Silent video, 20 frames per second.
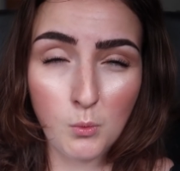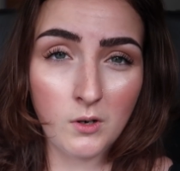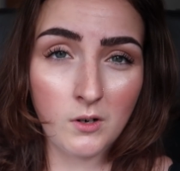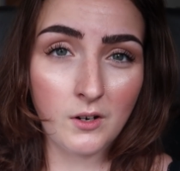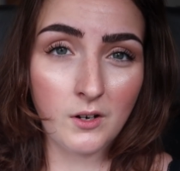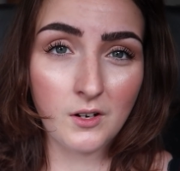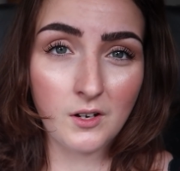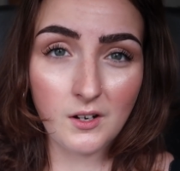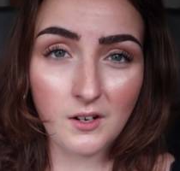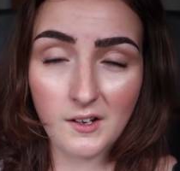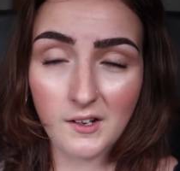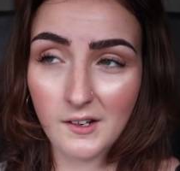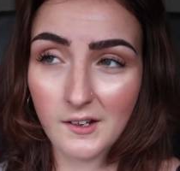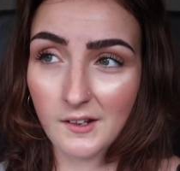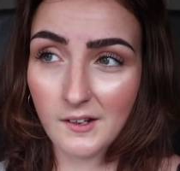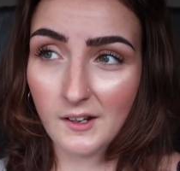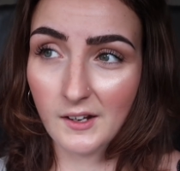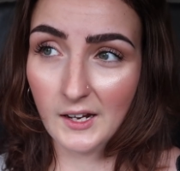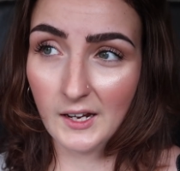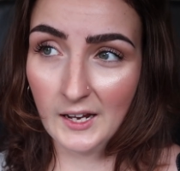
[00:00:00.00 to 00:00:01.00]
work,
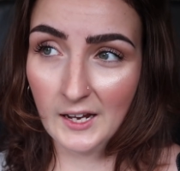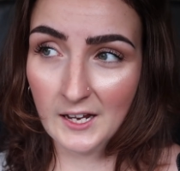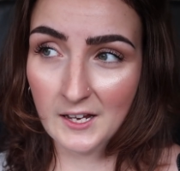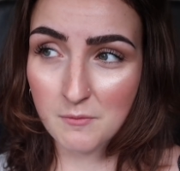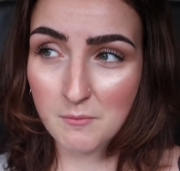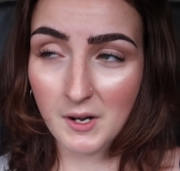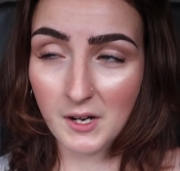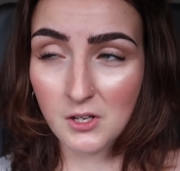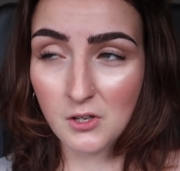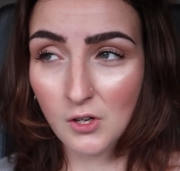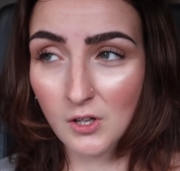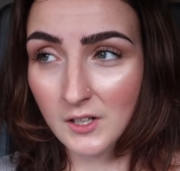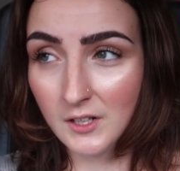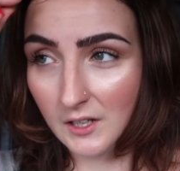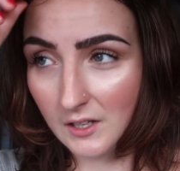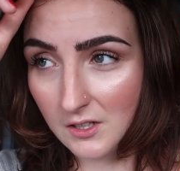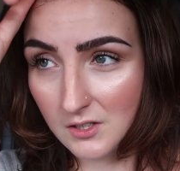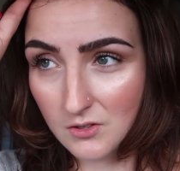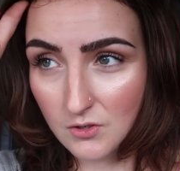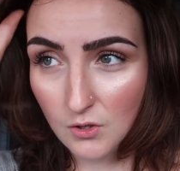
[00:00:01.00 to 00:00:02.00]
and my
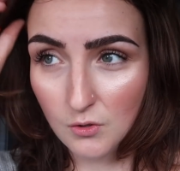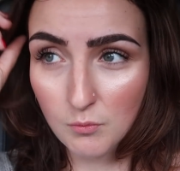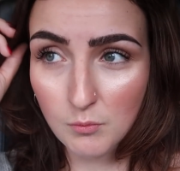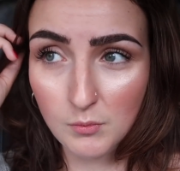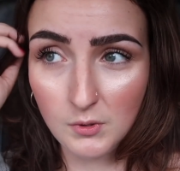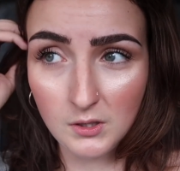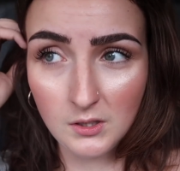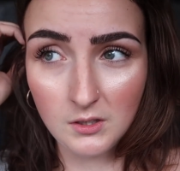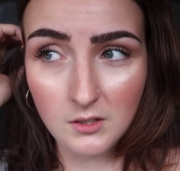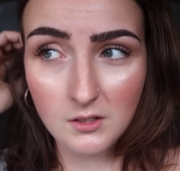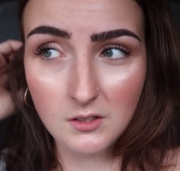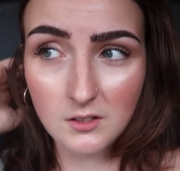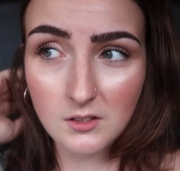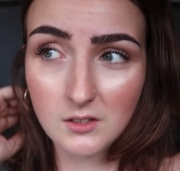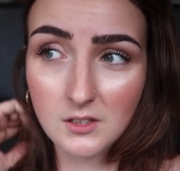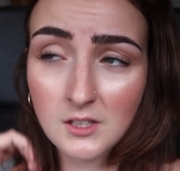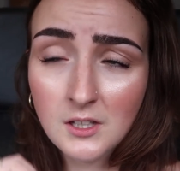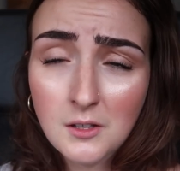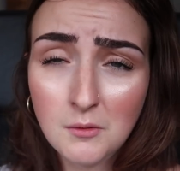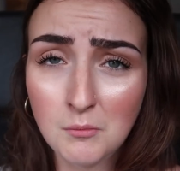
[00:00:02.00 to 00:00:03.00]
colleague told me,
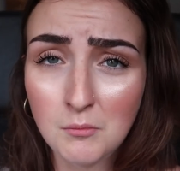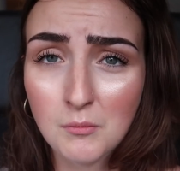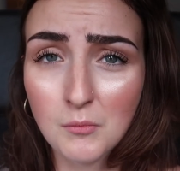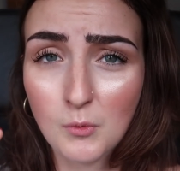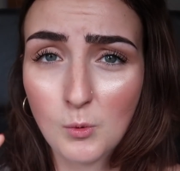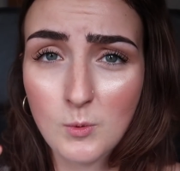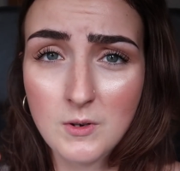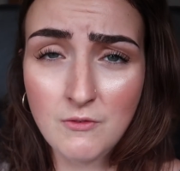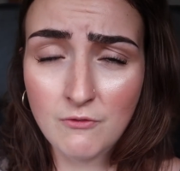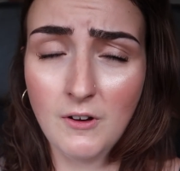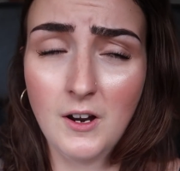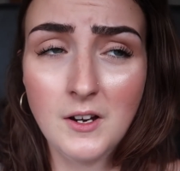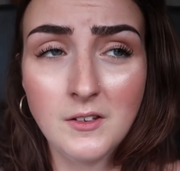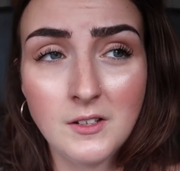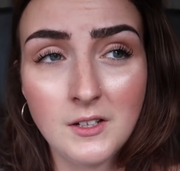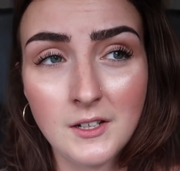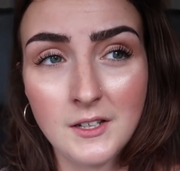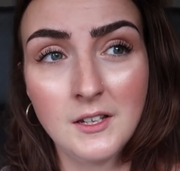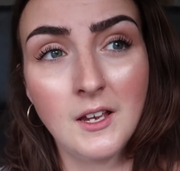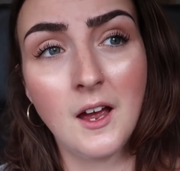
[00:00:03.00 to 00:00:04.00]
Kim, we
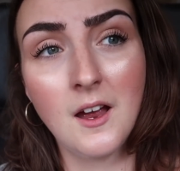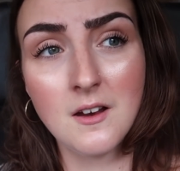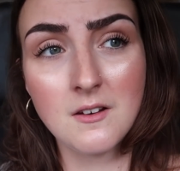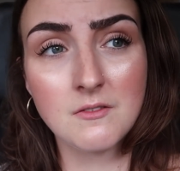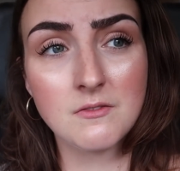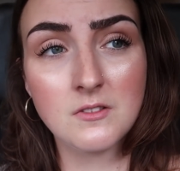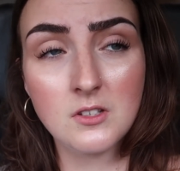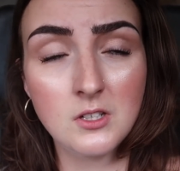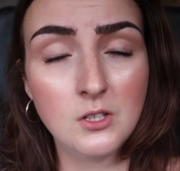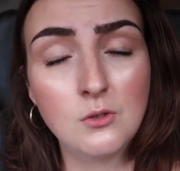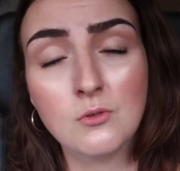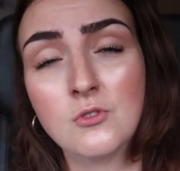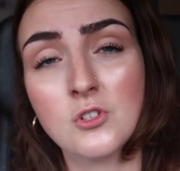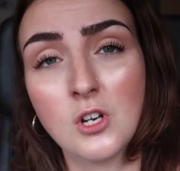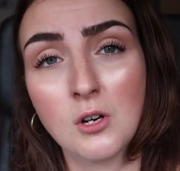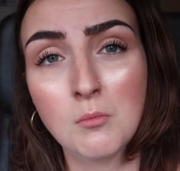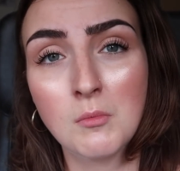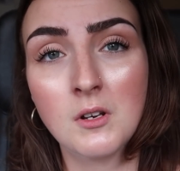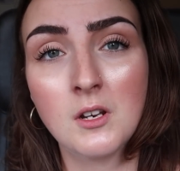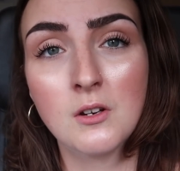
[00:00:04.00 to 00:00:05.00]
finally have the new
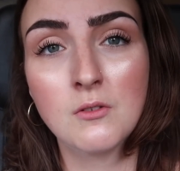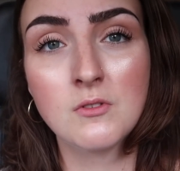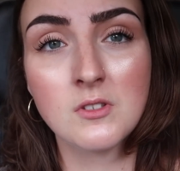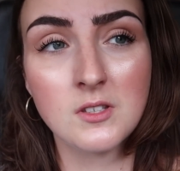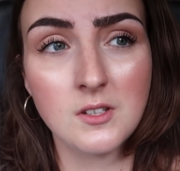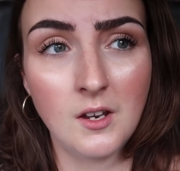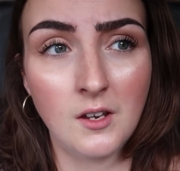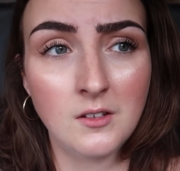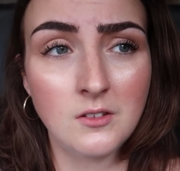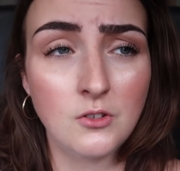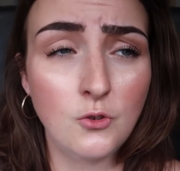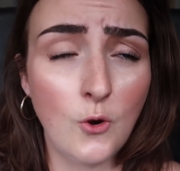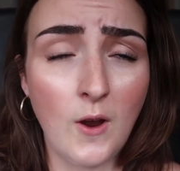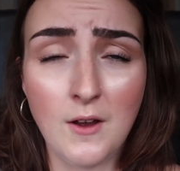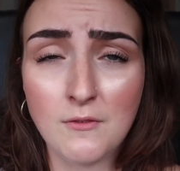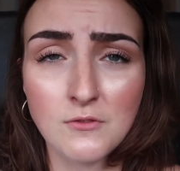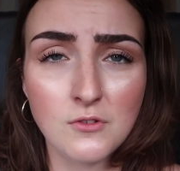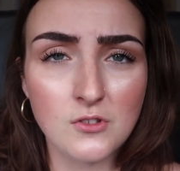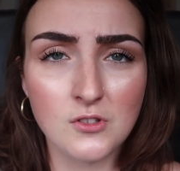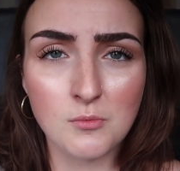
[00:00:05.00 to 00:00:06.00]
Jo Malone scent, you
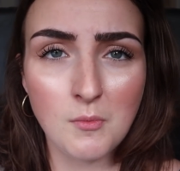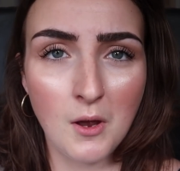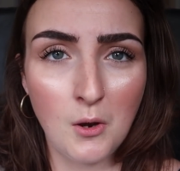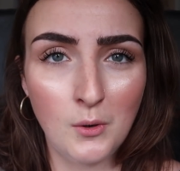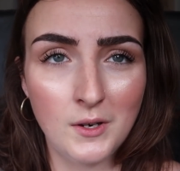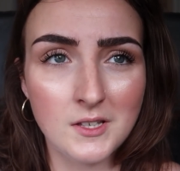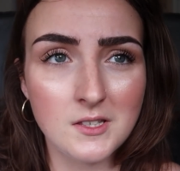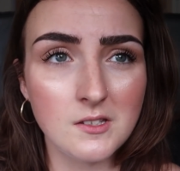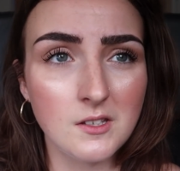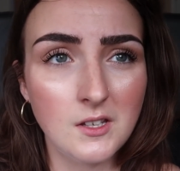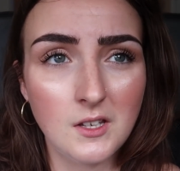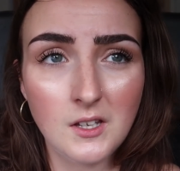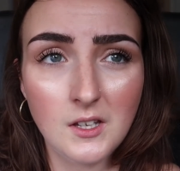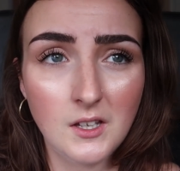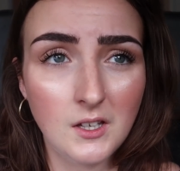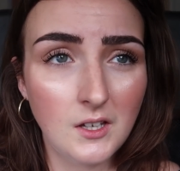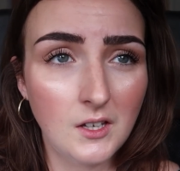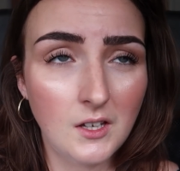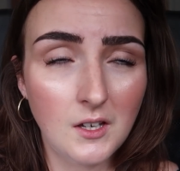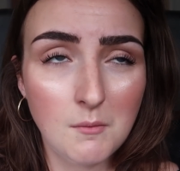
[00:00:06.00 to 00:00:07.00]
have to smell it.
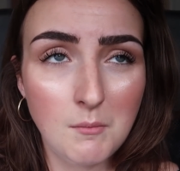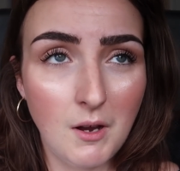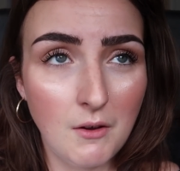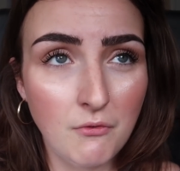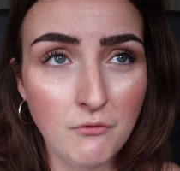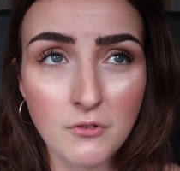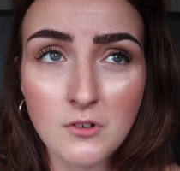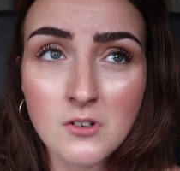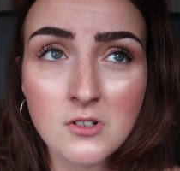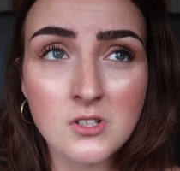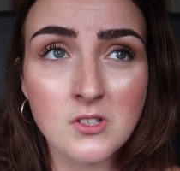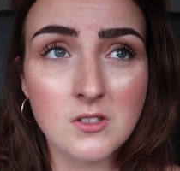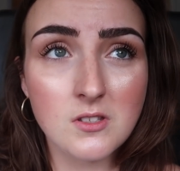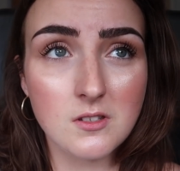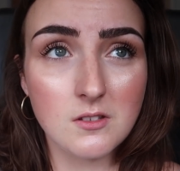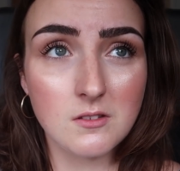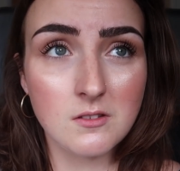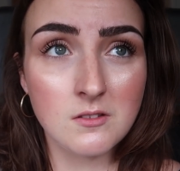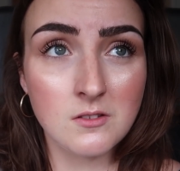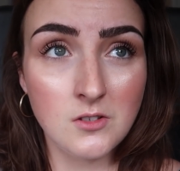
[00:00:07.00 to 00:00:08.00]
My
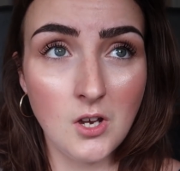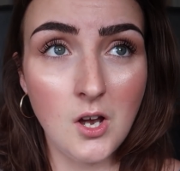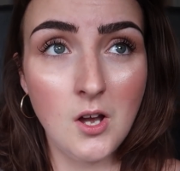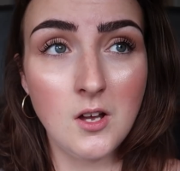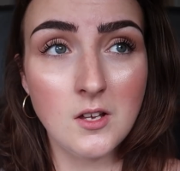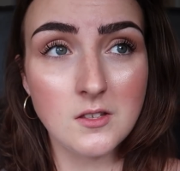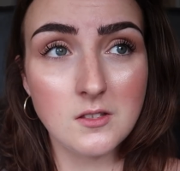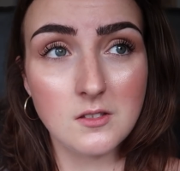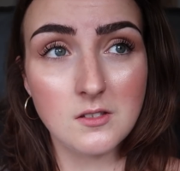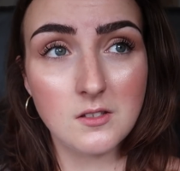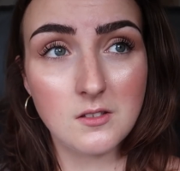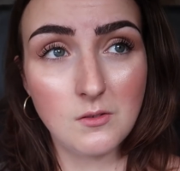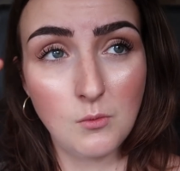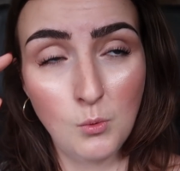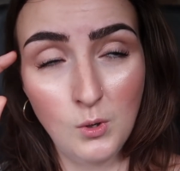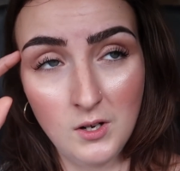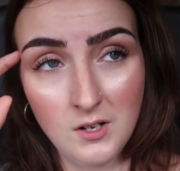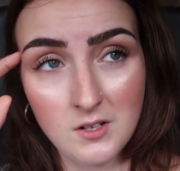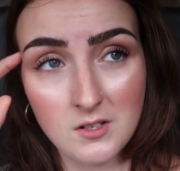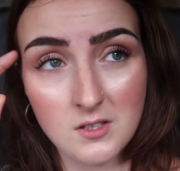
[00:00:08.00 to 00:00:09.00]
first thought
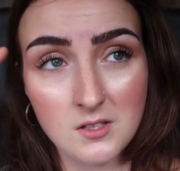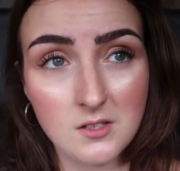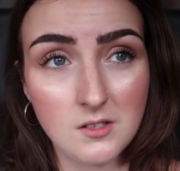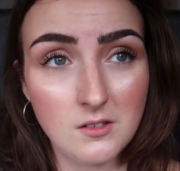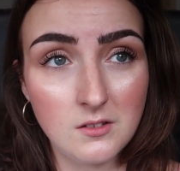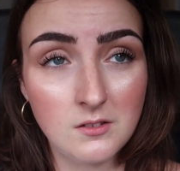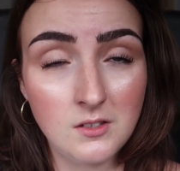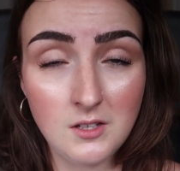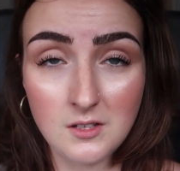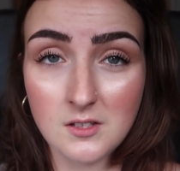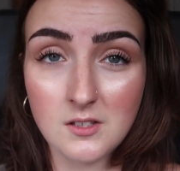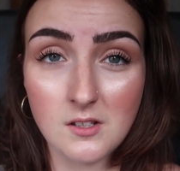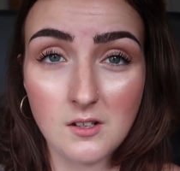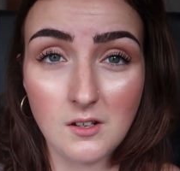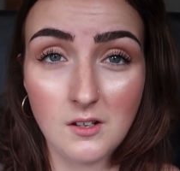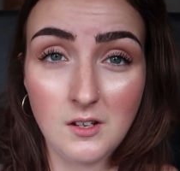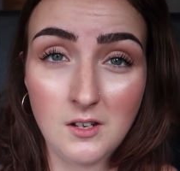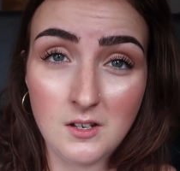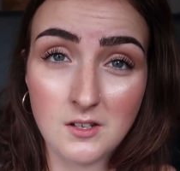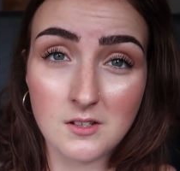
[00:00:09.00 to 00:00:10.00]
was, this
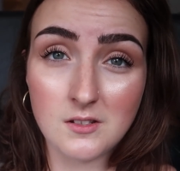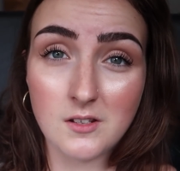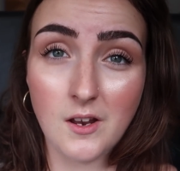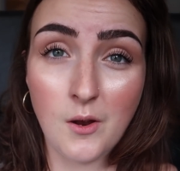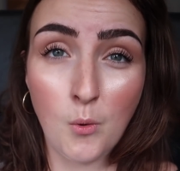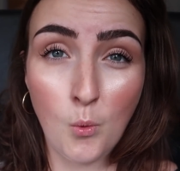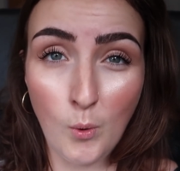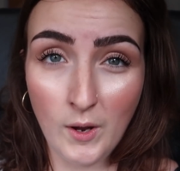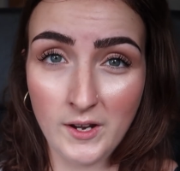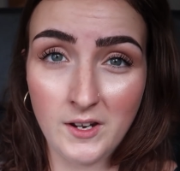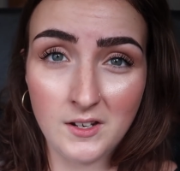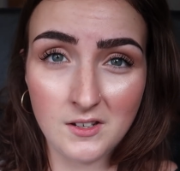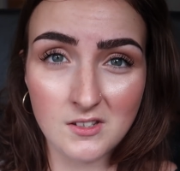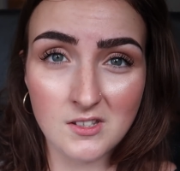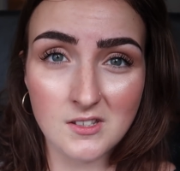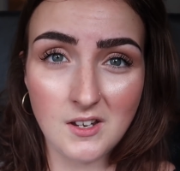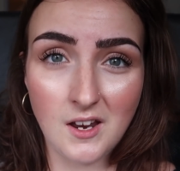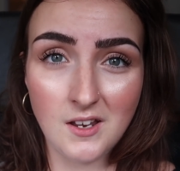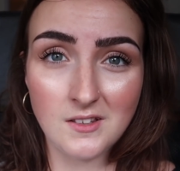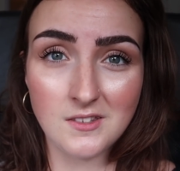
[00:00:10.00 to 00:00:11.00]
is a wedding
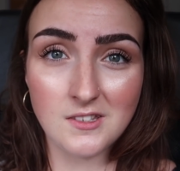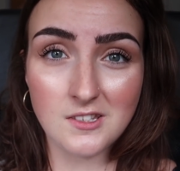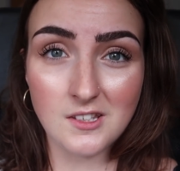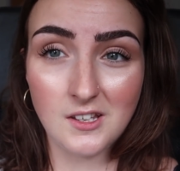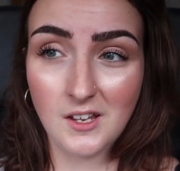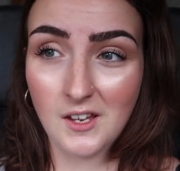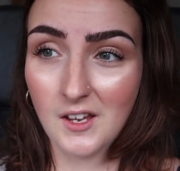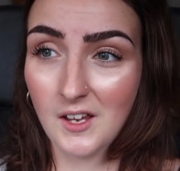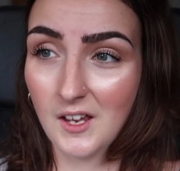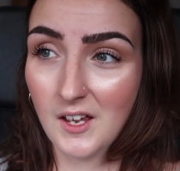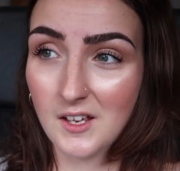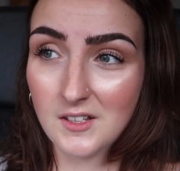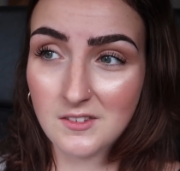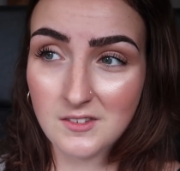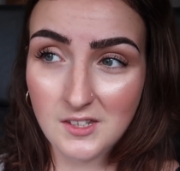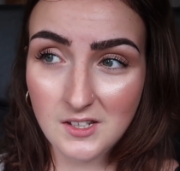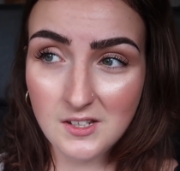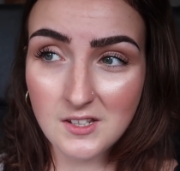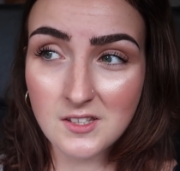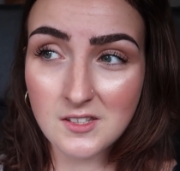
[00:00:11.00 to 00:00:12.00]
scent.
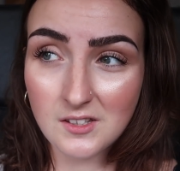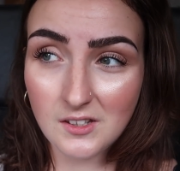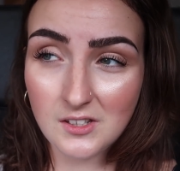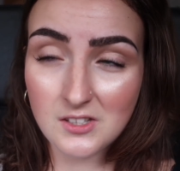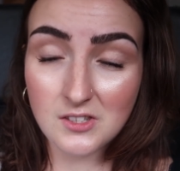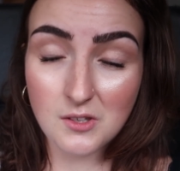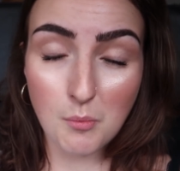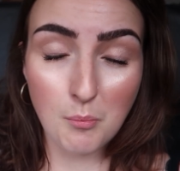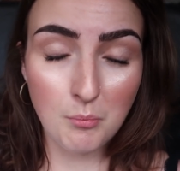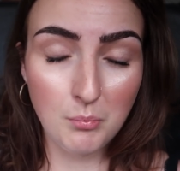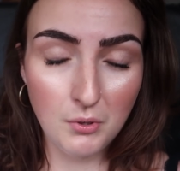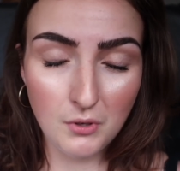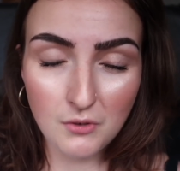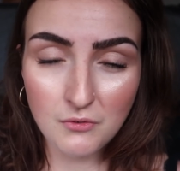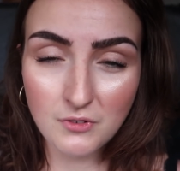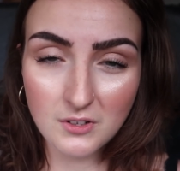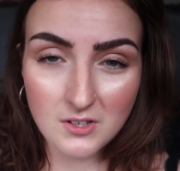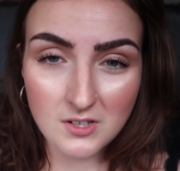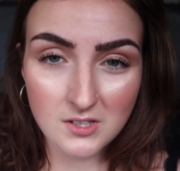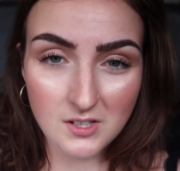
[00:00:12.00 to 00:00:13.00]
This is the
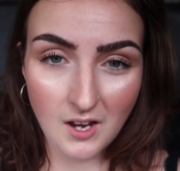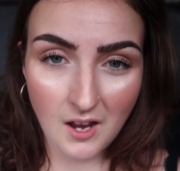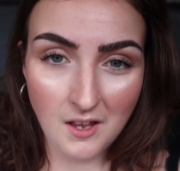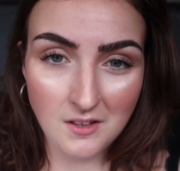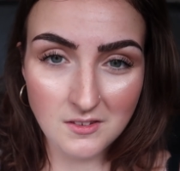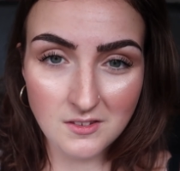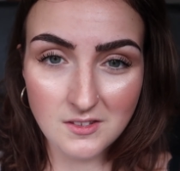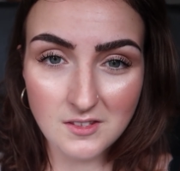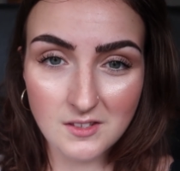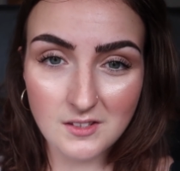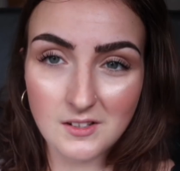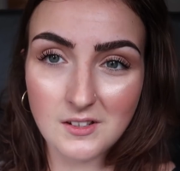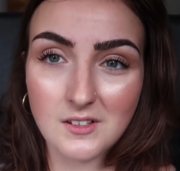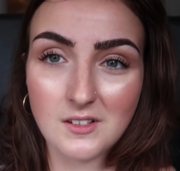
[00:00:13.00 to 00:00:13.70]
perfect scent